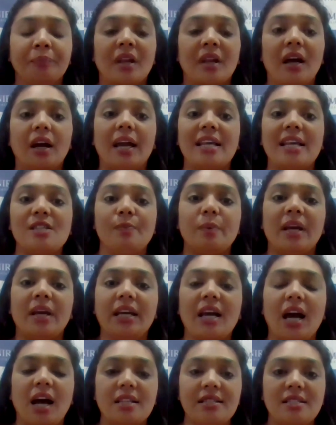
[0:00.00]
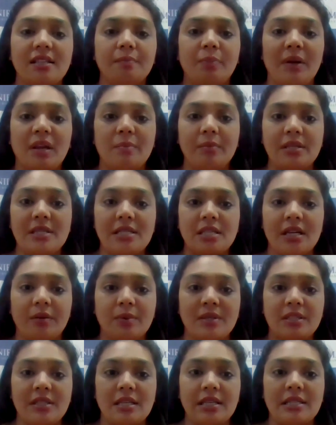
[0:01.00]
SBI Cards and Payment
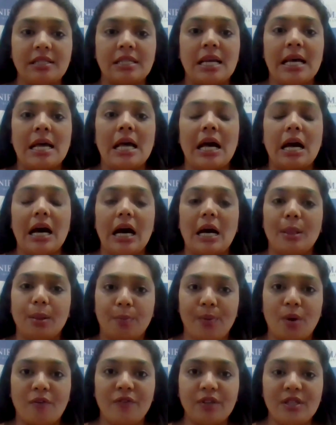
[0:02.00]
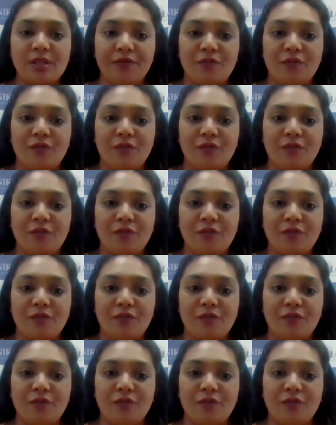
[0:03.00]
Services, The profits have